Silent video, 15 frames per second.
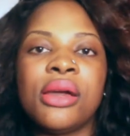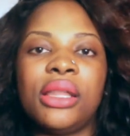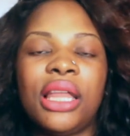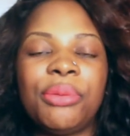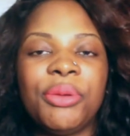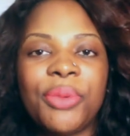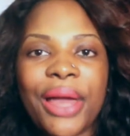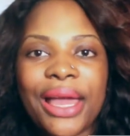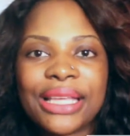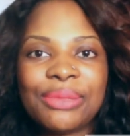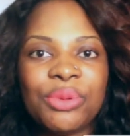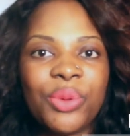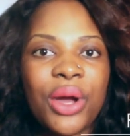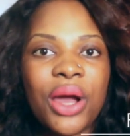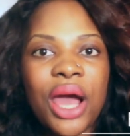a lot of people
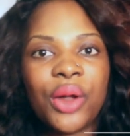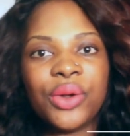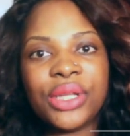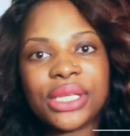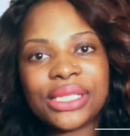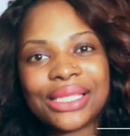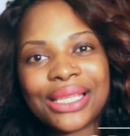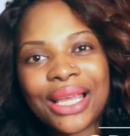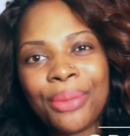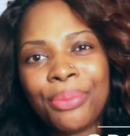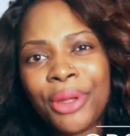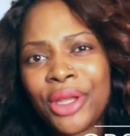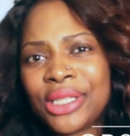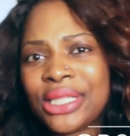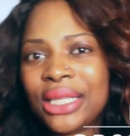ask me how does it
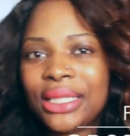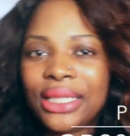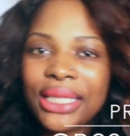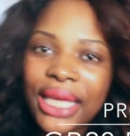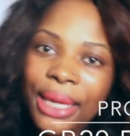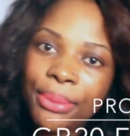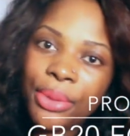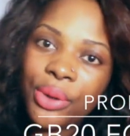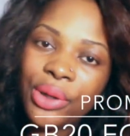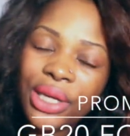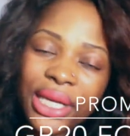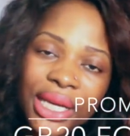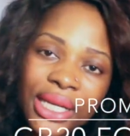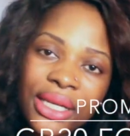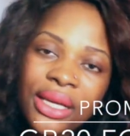compare to the
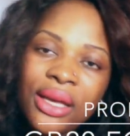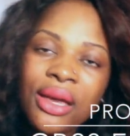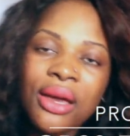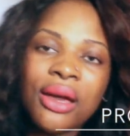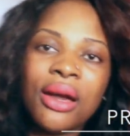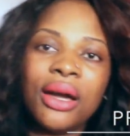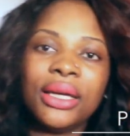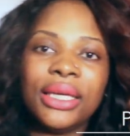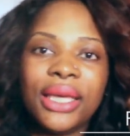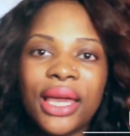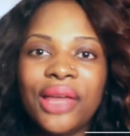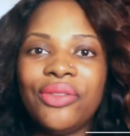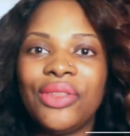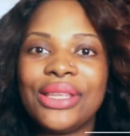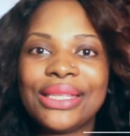Cambodian.
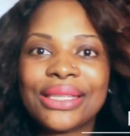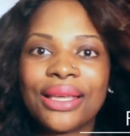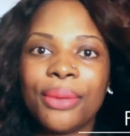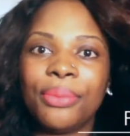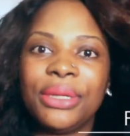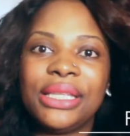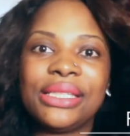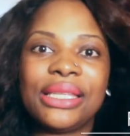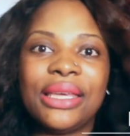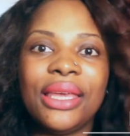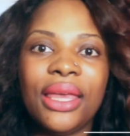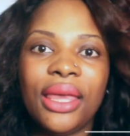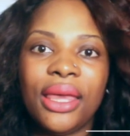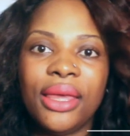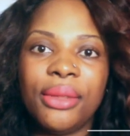Again this company is
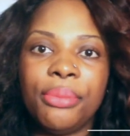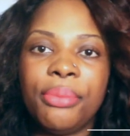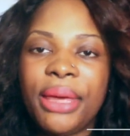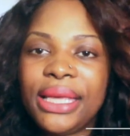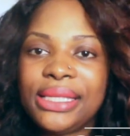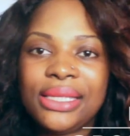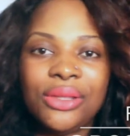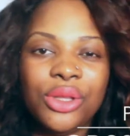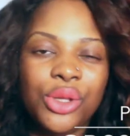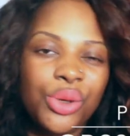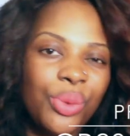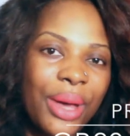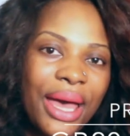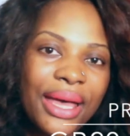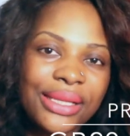in based in the
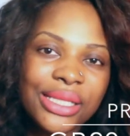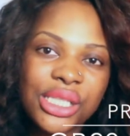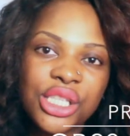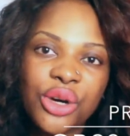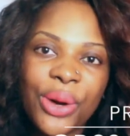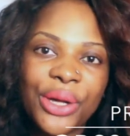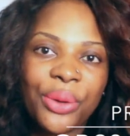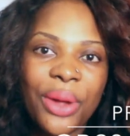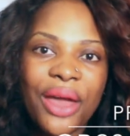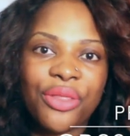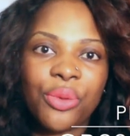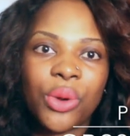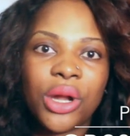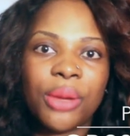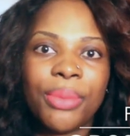US so I don't
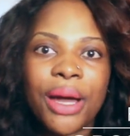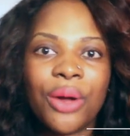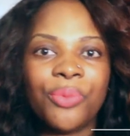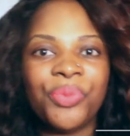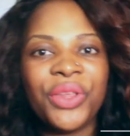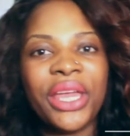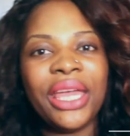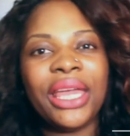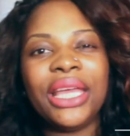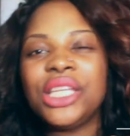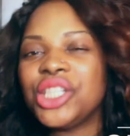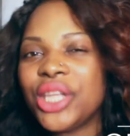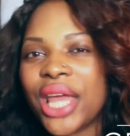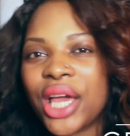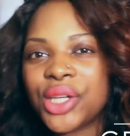have to worry about
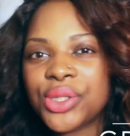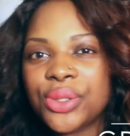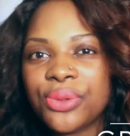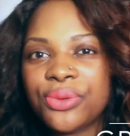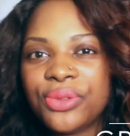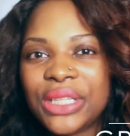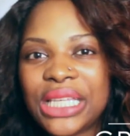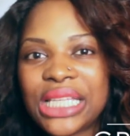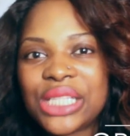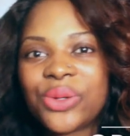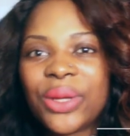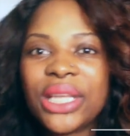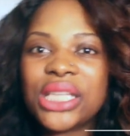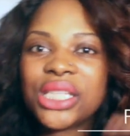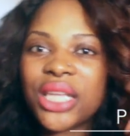international fees
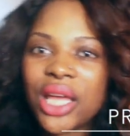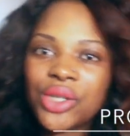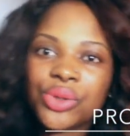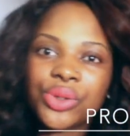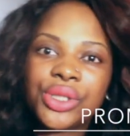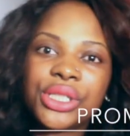or international